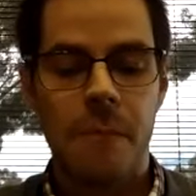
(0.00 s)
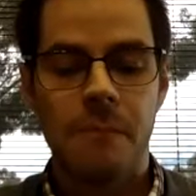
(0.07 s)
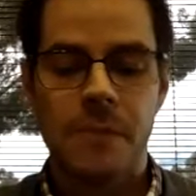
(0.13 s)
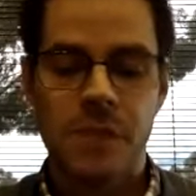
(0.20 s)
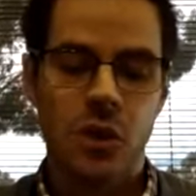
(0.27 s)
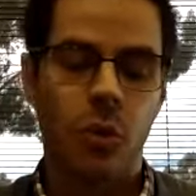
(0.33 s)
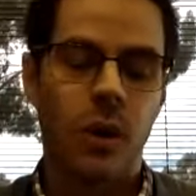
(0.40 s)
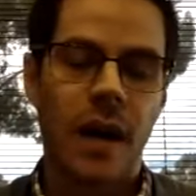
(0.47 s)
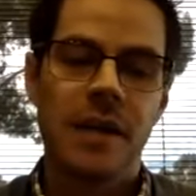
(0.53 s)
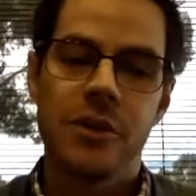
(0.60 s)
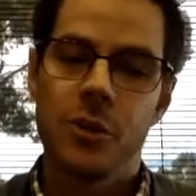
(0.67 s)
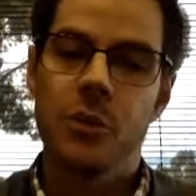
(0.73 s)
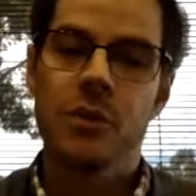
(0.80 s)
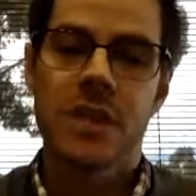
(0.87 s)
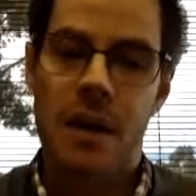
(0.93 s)
So what I
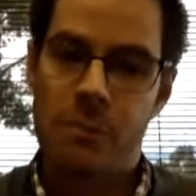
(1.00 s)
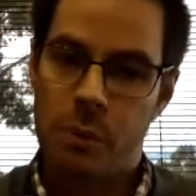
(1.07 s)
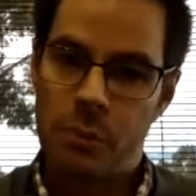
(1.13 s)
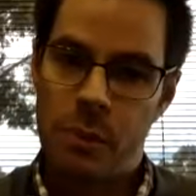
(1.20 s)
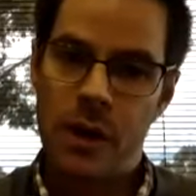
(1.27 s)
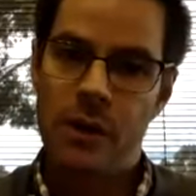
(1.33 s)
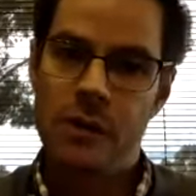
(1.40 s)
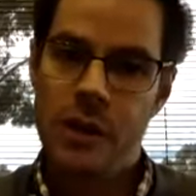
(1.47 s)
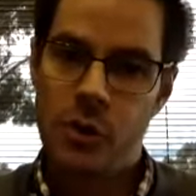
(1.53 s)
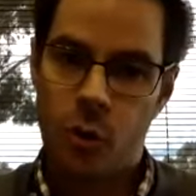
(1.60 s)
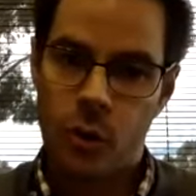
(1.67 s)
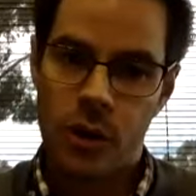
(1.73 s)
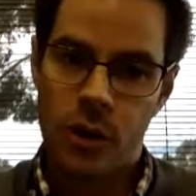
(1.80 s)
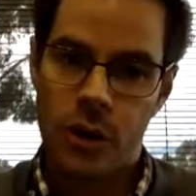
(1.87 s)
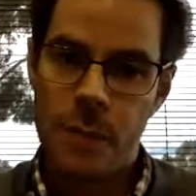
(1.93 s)
do is I prepare the
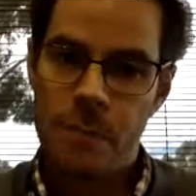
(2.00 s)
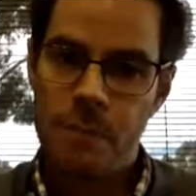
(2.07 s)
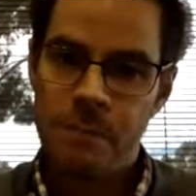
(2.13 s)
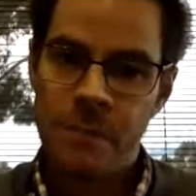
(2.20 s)
order.